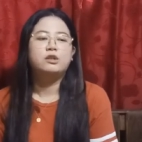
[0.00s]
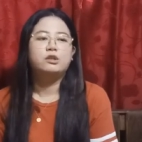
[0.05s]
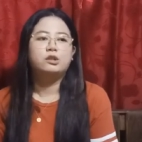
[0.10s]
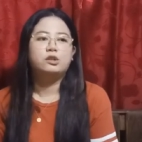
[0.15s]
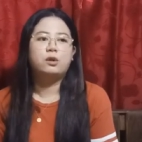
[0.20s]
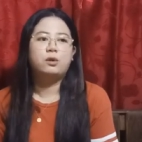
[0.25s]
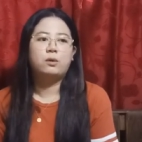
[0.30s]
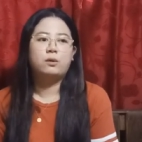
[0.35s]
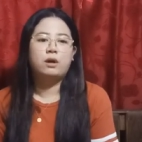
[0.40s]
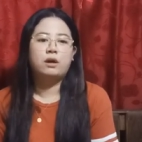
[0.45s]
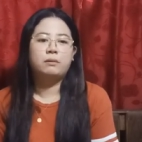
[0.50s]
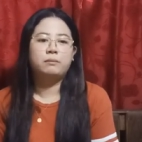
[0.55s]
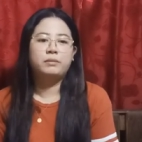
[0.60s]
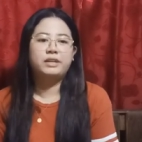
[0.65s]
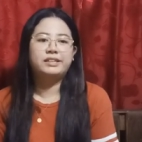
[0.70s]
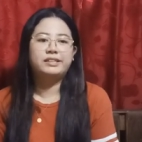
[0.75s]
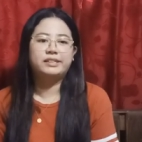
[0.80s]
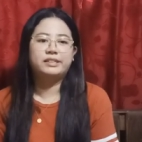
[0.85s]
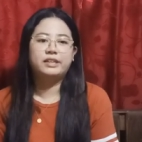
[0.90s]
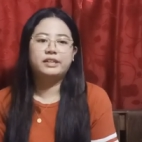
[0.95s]
So um,
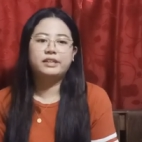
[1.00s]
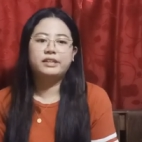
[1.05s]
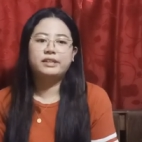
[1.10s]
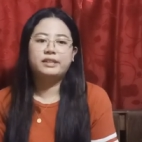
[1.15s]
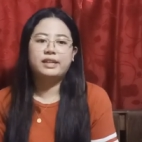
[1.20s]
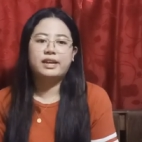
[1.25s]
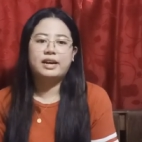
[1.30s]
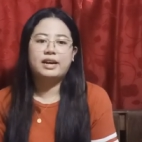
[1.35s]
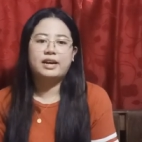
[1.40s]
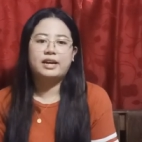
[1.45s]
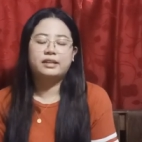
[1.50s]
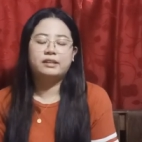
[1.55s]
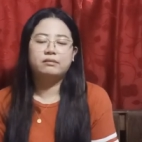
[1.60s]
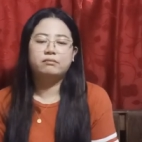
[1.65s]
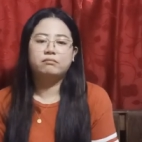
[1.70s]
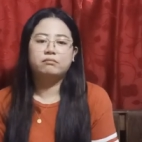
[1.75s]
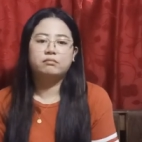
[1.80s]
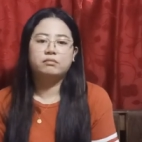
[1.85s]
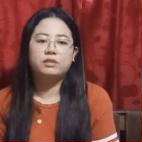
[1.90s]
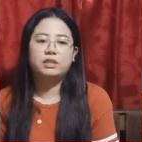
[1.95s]
it's good that
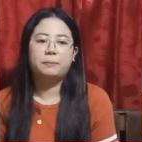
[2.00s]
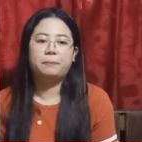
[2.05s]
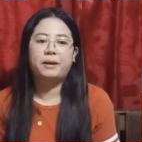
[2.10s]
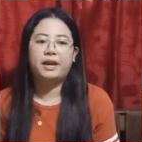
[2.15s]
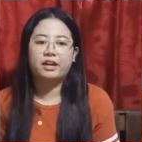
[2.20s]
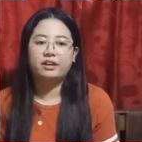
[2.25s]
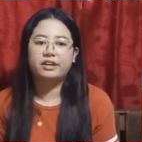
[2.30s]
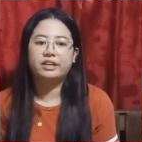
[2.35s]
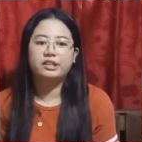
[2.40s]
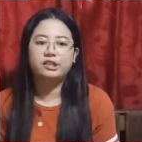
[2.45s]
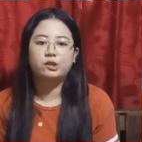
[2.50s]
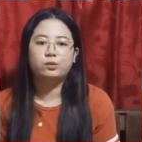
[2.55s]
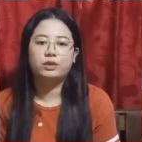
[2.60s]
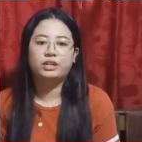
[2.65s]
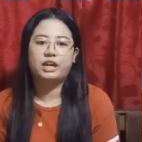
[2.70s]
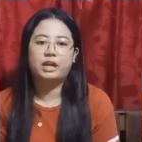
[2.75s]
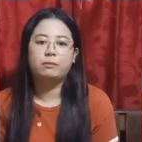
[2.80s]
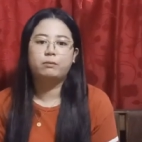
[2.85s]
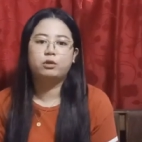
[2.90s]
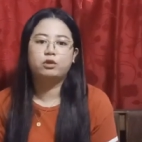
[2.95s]
the parents
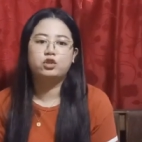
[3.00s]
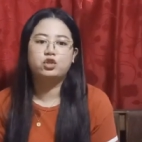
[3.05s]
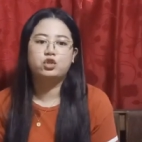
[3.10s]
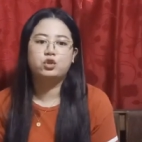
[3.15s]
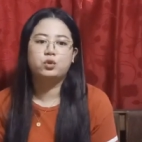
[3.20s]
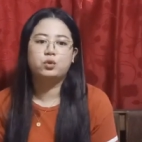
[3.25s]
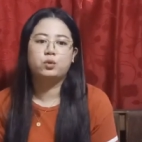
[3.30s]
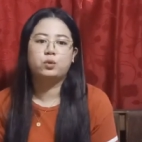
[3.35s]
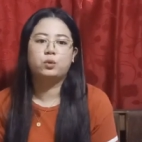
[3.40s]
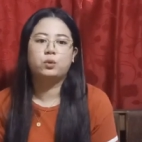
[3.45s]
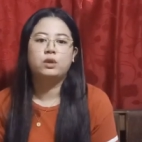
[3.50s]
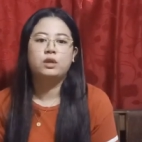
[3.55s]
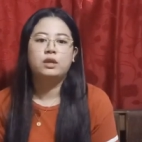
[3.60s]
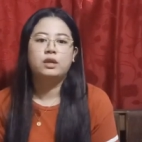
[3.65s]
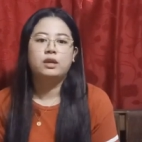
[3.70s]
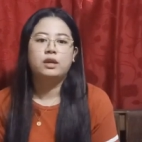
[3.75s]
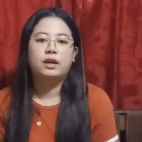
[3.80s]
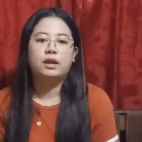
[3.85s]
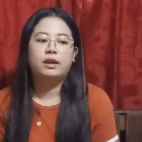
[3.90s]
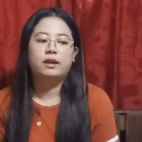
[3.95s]
were able to
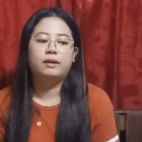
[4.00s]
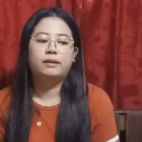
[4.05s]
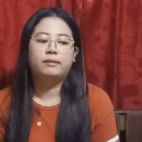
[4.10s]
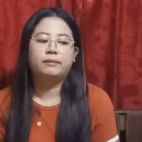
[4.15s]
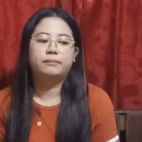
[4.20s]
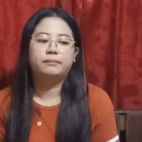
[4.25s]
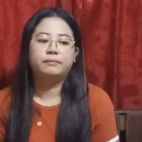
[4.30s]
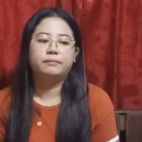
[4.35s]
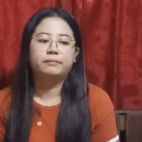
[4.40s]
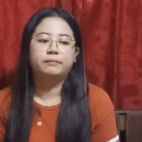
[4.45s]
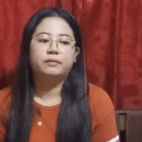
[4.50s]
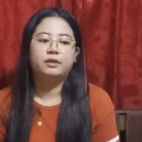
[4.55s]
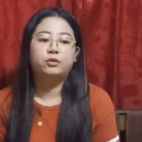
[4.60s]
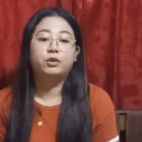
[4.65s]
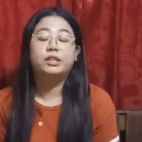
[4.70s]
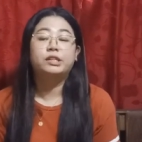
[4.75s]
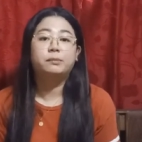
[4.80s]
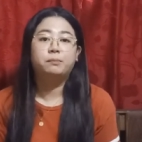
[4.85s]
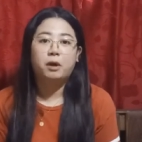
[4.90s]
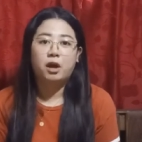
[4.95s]
um,
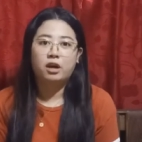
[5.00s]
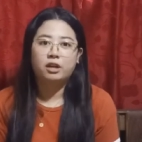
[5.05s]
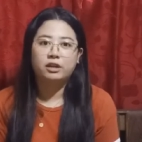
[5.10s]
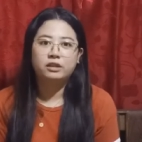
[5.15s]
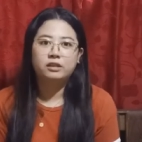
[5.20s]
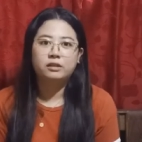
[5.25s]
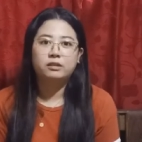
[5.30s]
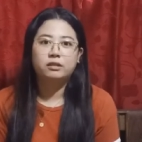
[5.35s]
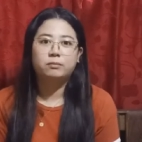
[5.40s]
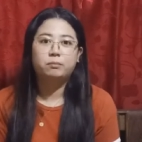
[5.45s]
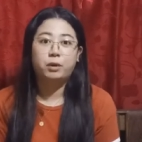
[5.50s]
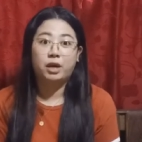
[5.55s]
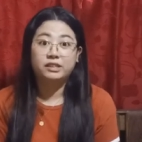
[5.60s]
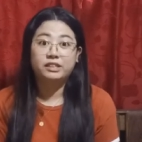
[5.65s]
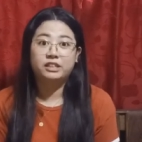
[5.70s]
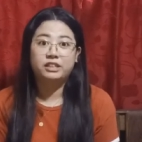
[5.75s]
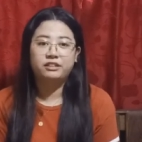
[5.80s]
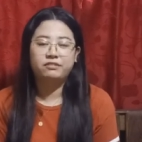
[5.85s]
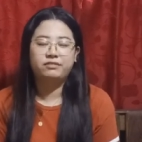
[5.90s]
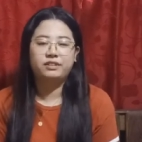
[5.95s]
respond
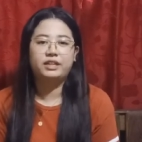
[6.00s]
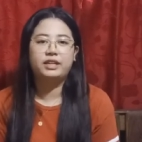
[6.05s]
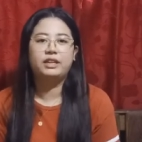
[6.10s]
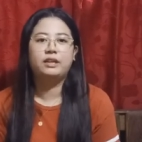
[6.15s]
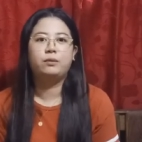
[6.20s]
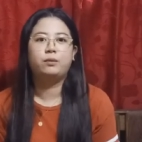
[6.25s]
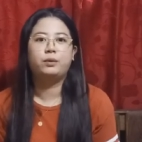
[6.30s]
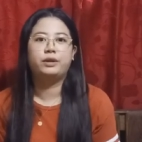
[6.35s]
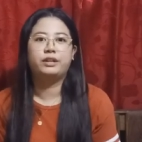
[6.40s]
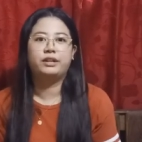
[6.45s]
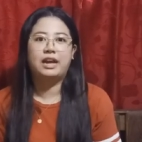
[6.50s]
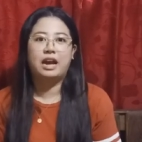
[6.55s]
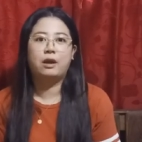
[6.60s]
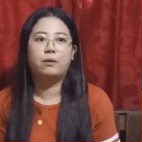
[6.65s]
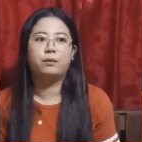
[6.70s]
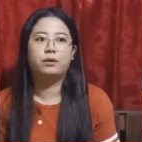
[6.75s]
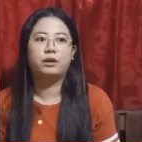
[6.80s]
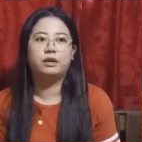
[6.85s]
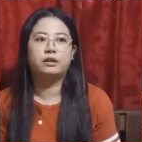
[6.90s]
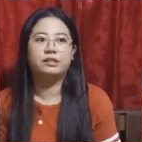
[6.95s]
positively with
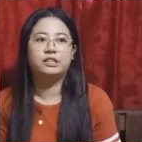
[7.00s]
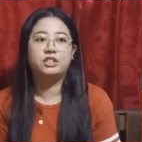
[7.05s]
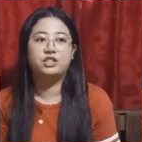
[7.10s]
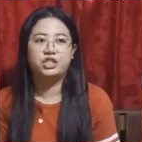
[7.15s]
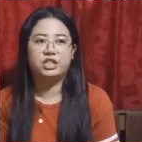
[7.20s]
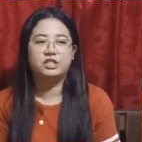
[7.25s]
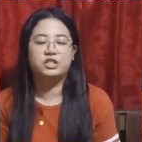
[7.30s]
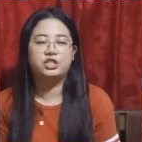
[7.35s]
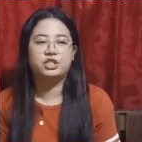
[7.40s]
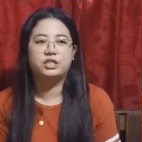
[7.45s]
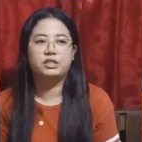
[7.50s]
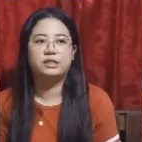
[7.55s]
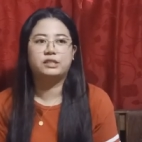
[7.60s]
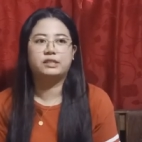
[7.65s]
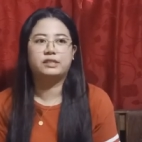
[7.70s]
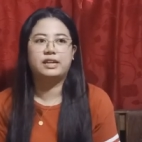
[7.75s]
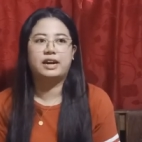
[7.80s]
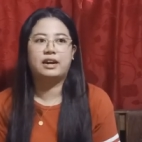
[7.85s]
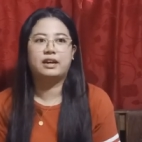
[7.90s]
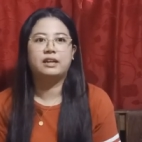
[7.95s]
our
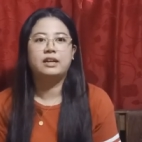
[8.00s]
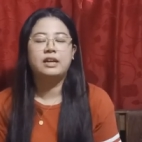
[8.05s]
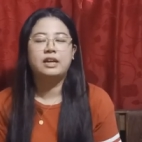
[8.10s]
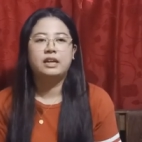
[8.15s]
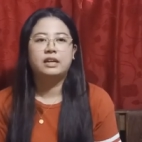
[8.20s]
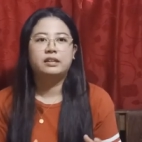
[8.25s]
suggestions that